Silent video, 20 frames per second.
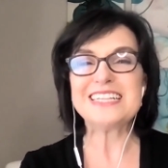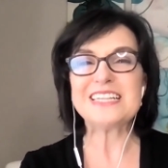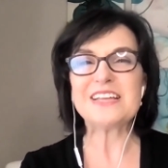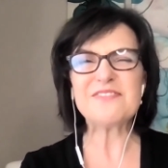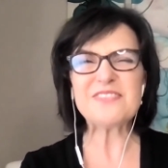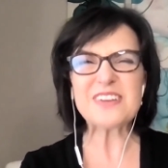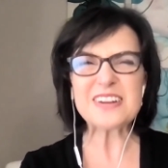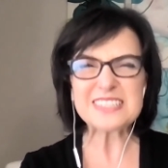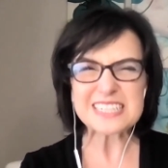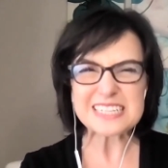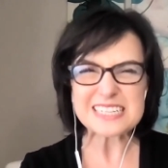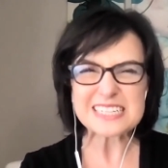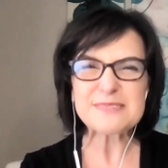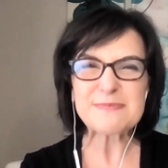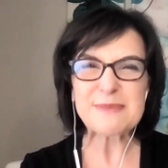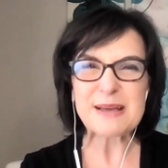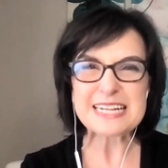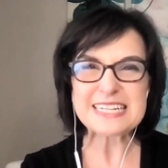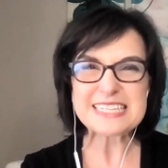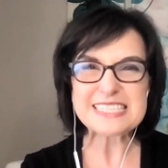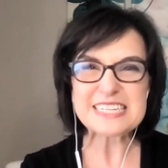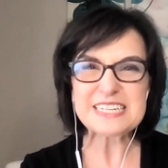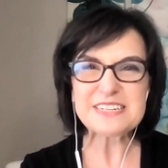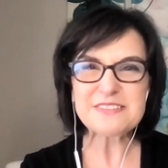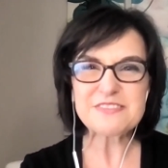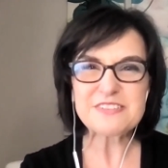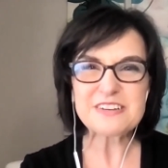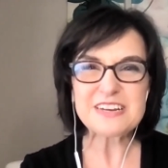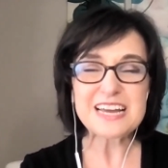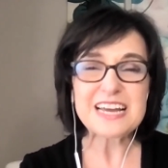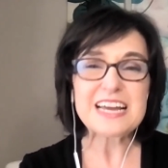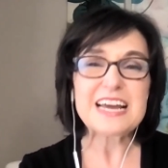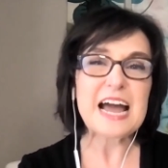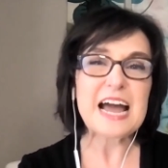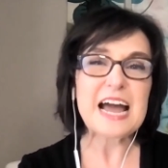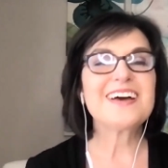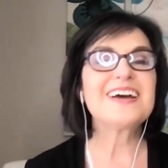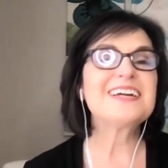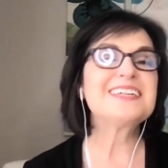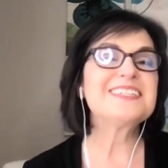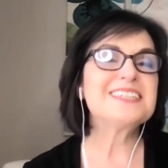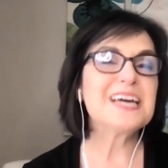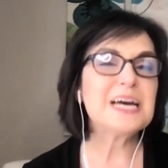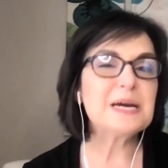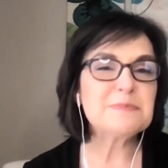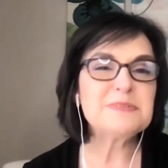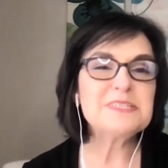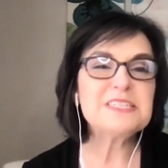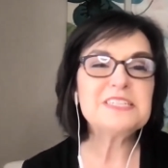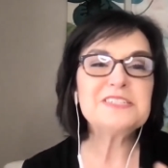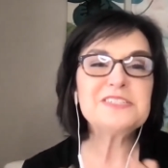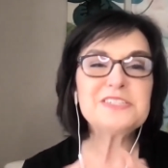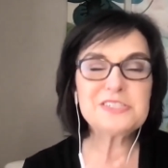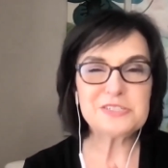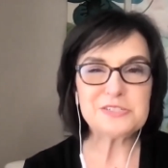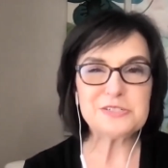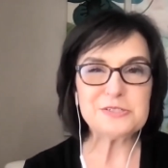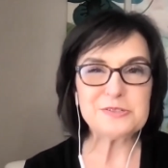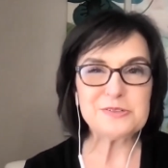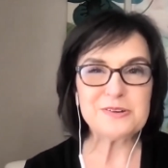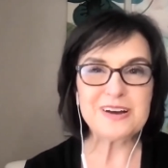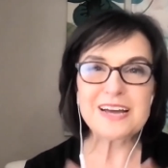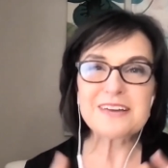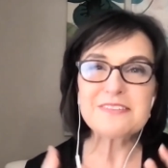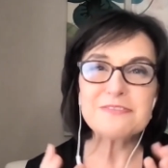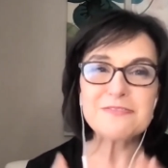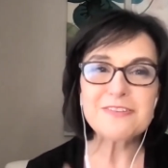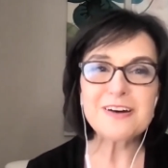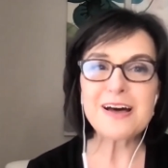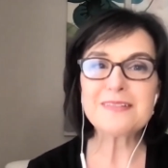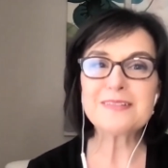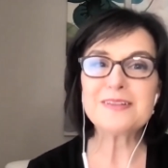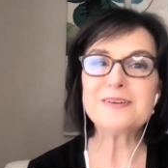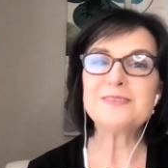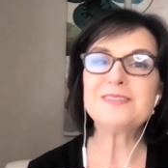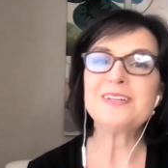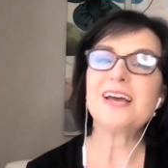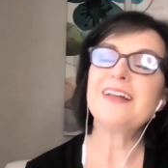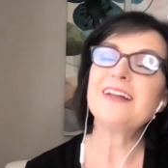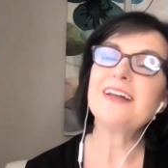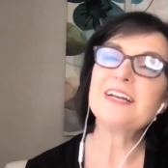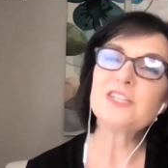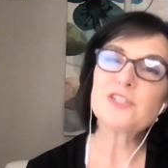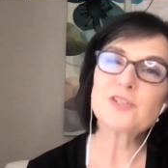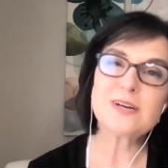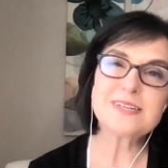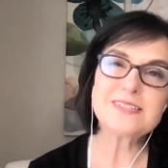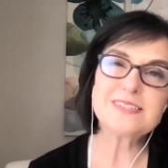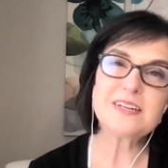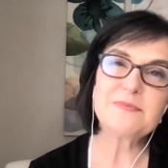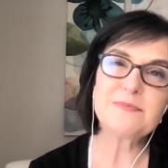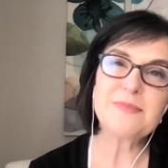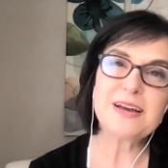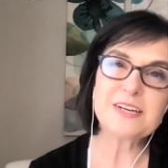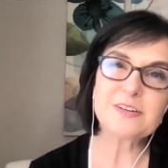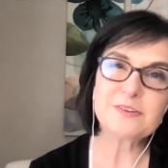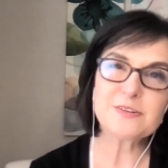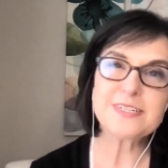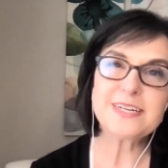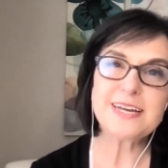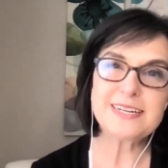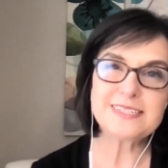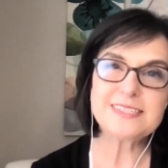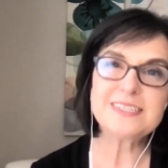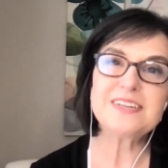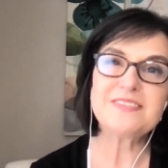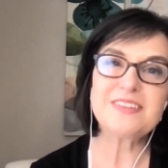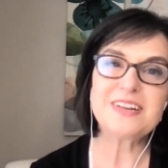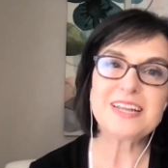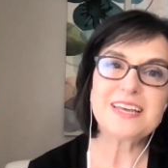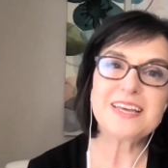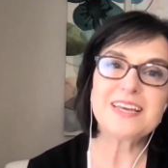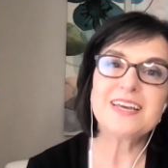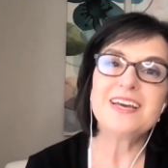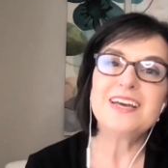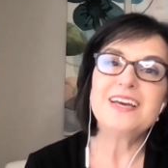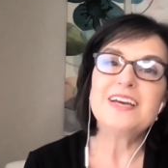that felt expansive, I tapped into, I followed, and I trusted my creativity